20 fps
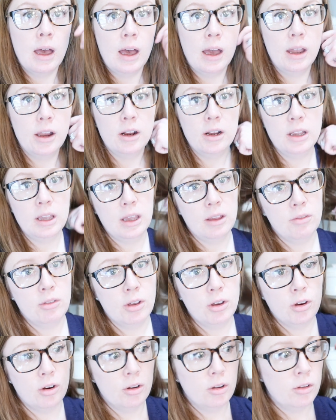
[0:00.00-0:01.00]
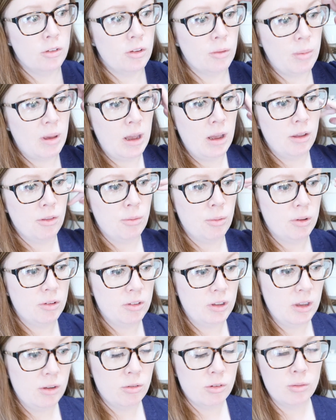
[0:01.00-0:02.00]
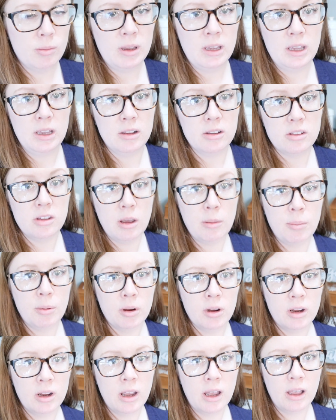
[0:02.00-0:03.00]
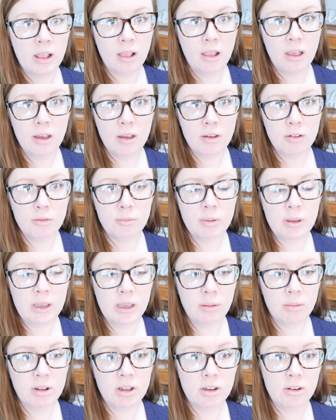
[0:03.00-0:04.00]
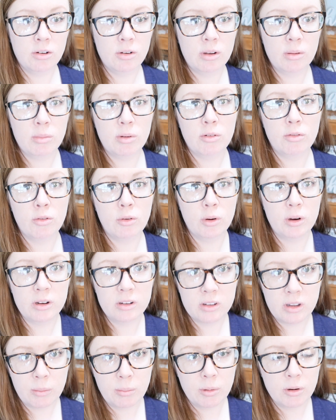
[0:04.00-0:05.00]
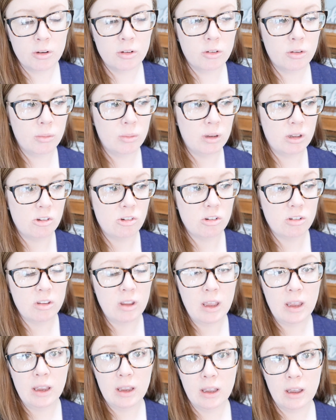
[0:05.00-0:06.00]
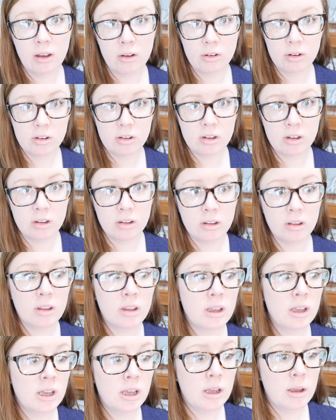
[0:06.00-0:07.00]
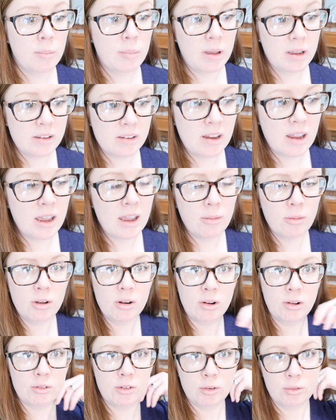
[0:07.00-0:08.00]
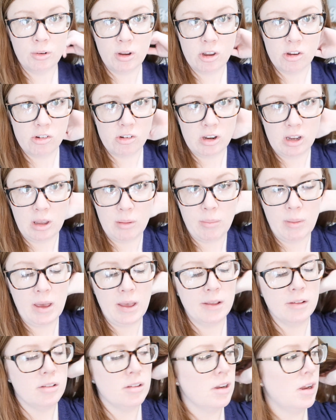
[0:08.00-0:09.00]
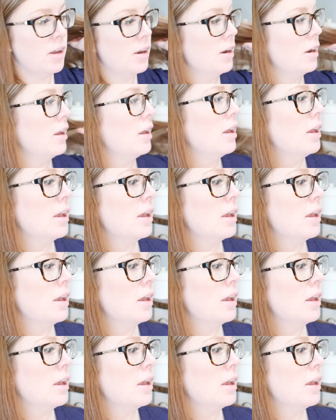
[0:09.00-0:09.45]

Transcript: I already gave the girls a bath while Sam was making supper. I love being able to do it before supper so we can just hang out until bedtime. We don't have to rush to get baths done.